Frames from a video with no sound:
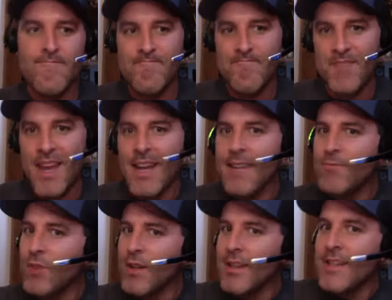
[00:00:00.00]
they didn't
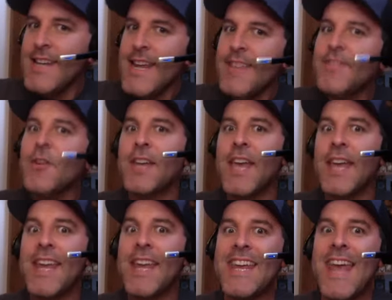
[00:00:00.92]
really need their
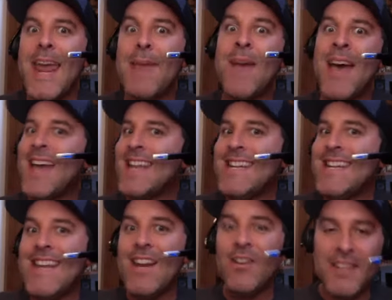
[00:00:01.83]
kicking game
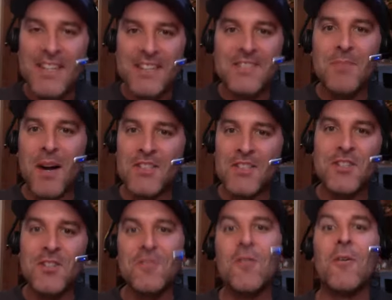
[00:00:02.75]
nearly as much as
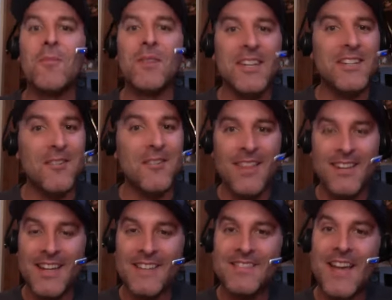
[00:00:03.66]
you normally do. I
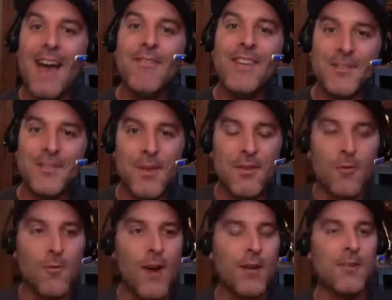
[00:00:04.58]
think that's obvious with a
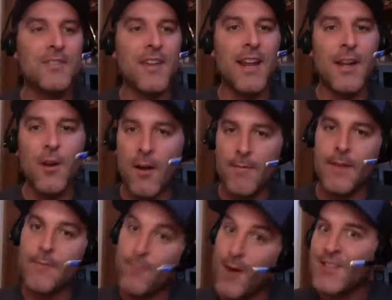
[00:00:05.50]
record-setting
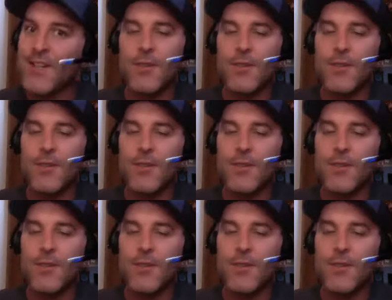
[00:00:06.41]
offense, franchise